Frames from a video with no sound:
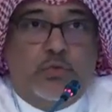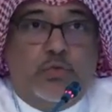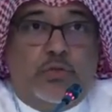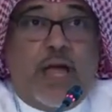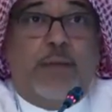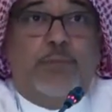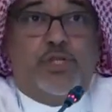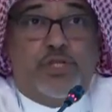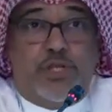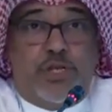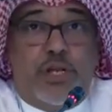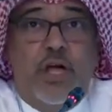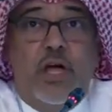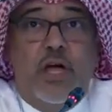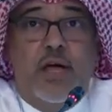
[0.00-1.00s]
capture
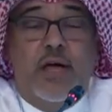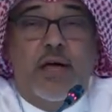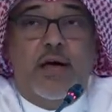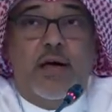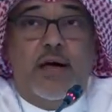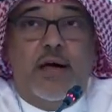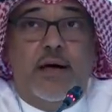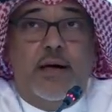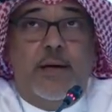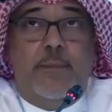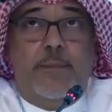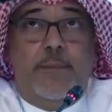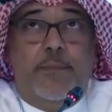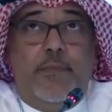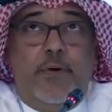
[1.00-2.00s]

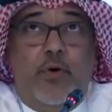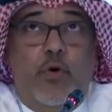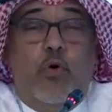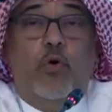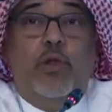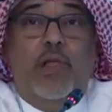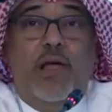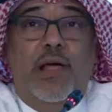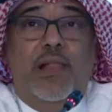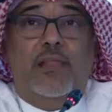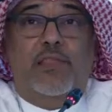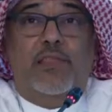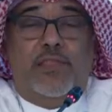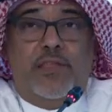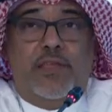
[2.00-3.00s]
all
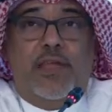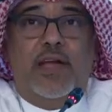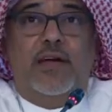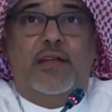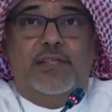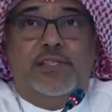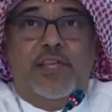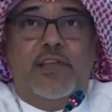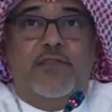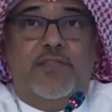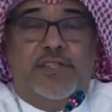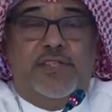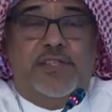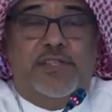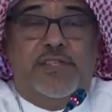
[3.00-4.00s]
health care
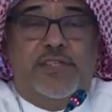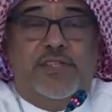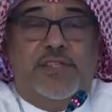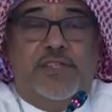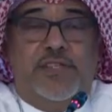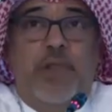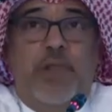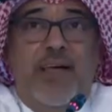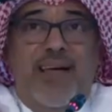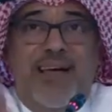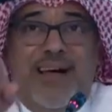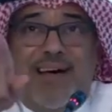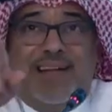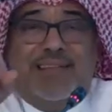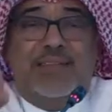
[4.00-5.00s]
services to people
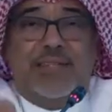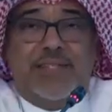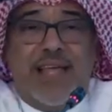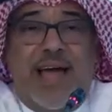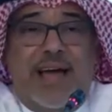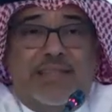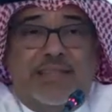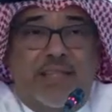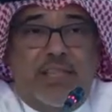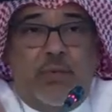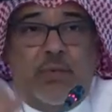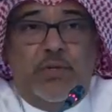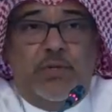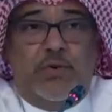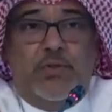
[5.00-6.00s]
under Sahati, the
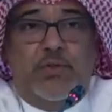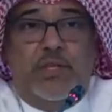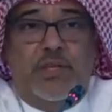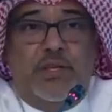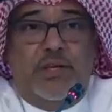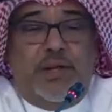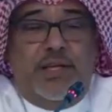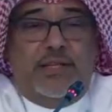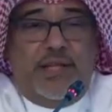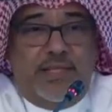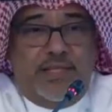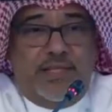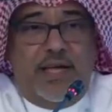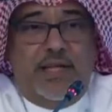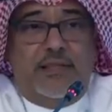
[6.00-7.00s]
one on the right
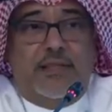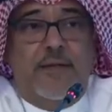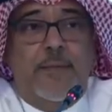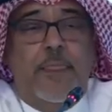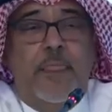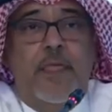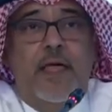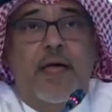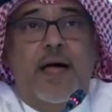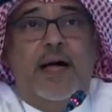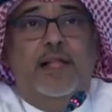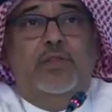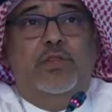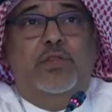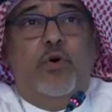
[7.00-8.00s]
hand side,
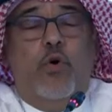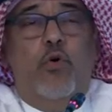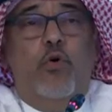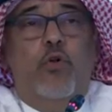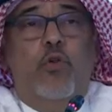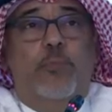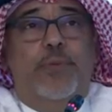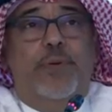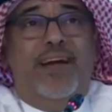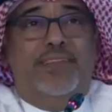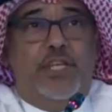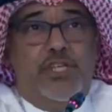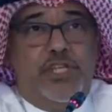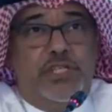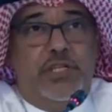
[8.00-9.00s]
and all
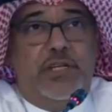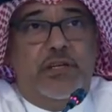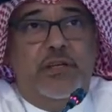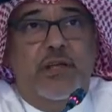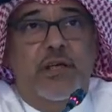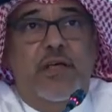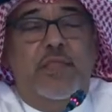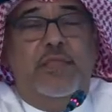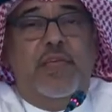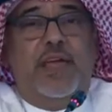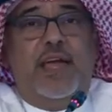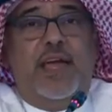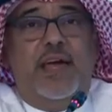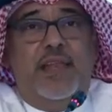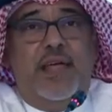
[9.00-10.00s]
practitioners, they
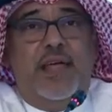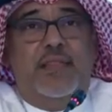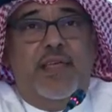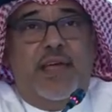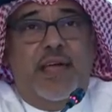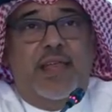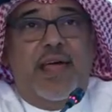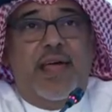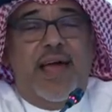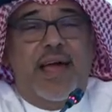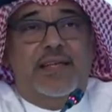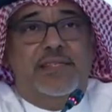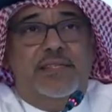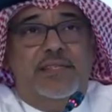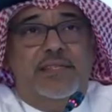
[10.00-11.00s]
can
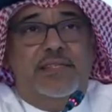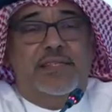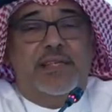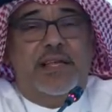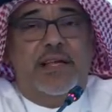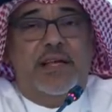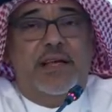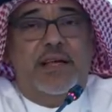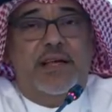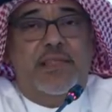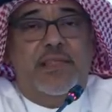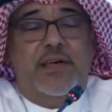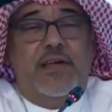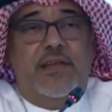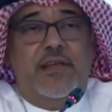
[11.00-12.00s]
access
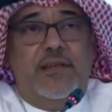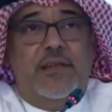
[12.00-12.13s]
their